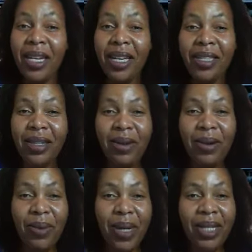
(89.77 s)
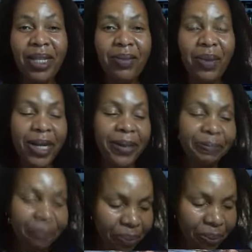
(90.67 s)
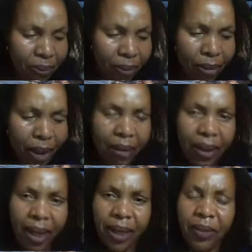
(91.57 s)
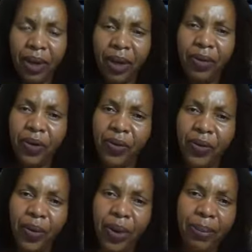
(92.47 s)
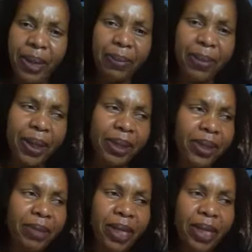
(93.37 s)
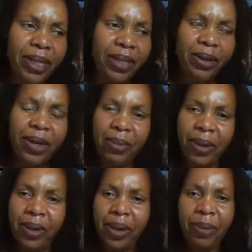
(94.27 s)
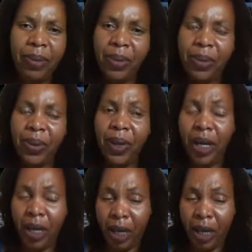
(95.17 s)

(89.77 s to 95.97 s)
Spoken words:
years ago when they didn't want to vote for a black person. Many years ago in America, people